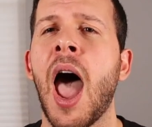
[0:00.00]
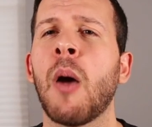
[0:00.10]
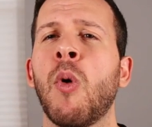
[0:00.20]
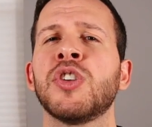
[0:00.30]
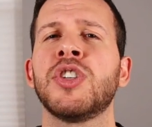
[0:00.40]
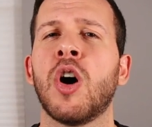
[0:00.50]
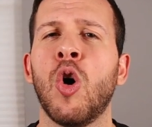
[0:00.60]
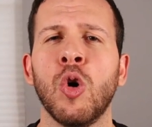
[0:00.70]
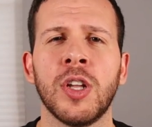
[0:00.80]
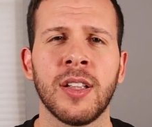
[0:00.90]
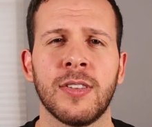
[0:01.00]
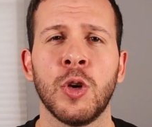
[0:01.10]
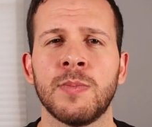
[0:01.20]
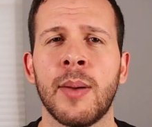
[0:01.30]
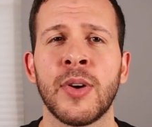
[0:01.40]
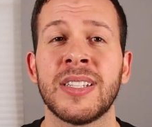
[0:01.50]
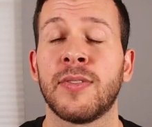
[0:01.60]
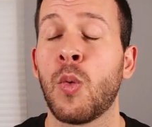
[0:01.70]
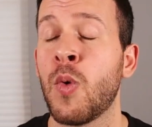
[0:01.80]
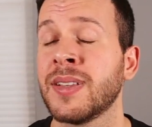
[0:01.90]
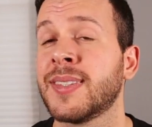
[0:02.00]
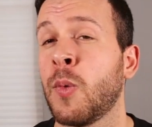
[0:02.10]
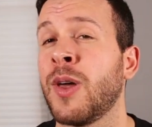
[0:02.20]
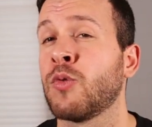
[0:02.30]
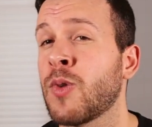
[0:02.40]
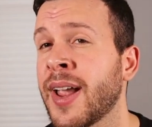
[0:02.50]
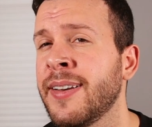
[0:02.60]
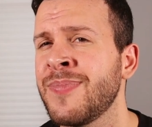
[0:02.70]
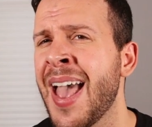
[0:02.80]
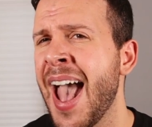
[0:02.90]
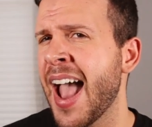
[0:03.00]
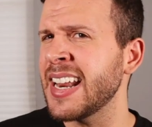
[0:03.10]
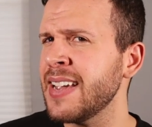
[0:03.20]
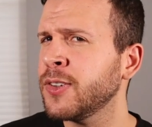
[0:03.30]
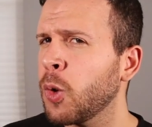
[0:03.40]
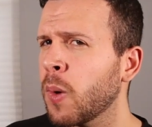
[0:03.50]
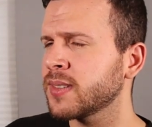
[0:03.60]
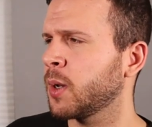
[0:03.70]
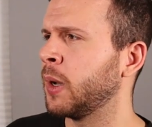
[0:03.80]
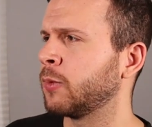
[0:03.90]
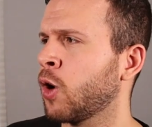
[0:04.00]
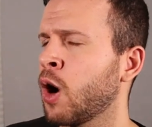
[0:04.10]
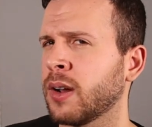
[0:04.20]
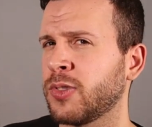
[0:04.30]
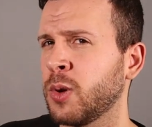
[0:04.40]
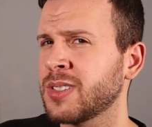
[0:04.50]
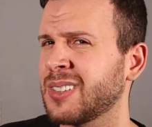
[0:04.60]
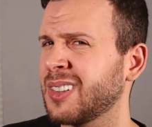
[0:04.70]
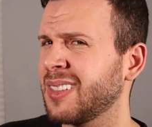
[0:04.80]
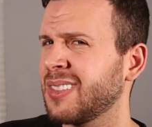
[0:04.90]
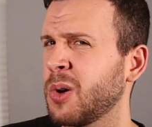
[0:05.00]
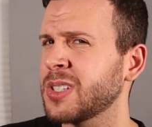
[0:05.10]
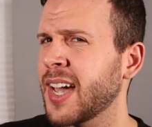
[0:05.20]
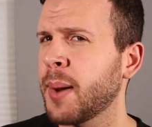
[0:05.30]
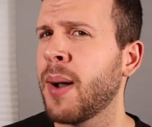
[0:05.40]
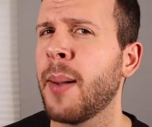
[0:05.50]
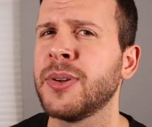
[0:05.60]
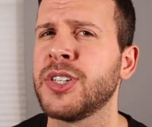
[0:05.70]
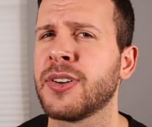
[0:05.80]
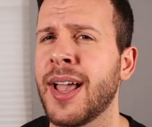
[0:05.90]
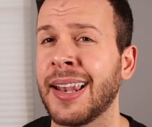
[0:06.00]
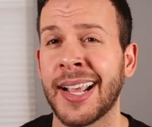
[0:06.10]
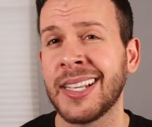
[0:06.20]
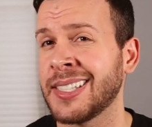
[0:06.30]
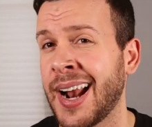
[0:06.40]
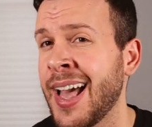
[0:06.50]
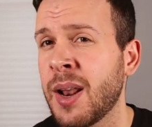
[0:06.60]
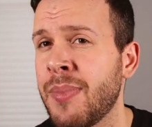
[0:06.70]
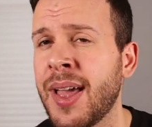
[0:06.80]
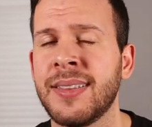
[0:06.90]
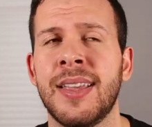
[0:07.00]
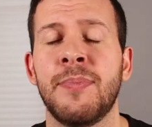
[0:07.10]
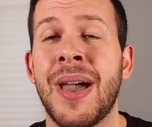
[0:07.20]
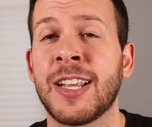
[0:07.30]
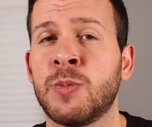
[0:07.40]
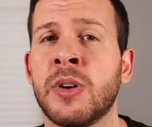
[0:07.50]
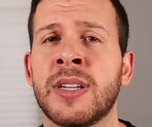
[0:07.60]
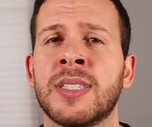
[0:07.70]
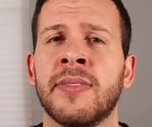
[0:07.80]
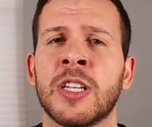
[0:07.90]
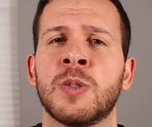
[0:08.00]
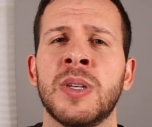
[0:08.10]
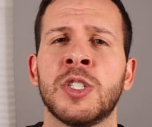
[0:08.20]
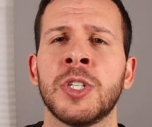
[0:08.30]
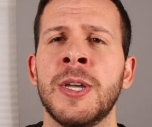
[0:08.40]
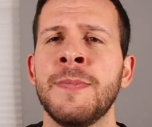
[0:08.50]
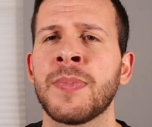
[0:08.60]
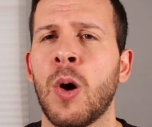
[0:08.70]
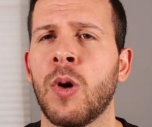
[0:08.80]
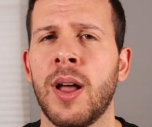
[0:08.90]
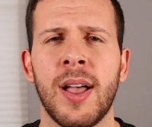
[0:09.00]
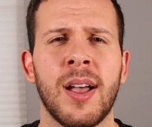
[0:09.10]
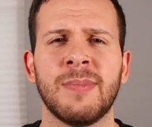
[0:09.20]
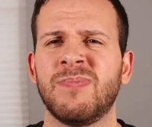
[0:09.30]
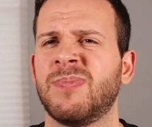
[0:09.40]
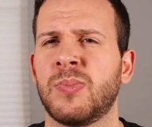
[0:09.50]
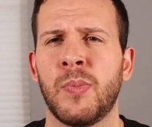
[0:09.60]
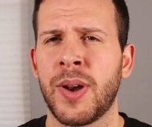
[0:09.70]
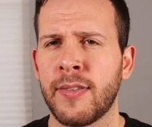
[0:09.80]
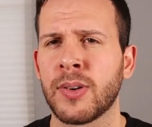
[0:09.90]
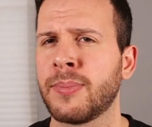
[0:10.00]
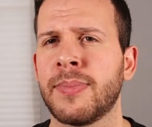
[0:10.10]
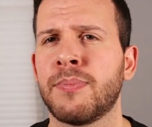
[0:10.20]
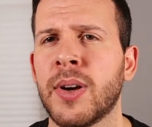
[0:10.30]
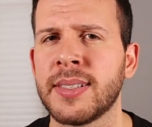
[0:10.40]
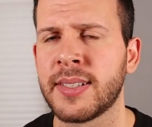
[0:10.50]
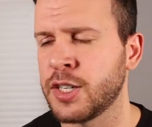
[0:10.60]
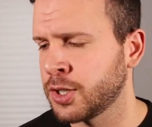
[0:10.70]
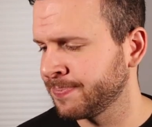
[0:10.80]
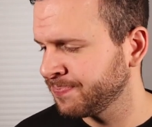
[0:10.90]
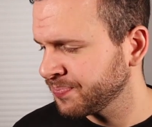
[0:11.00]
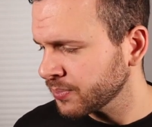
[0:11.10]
I want you to hold on to those memories of the ones that went right. And even the ones that went wrong, if those those kind of pop into your head, like I said, I had a bad, bad experience giving a speech or a, a whatever presentation.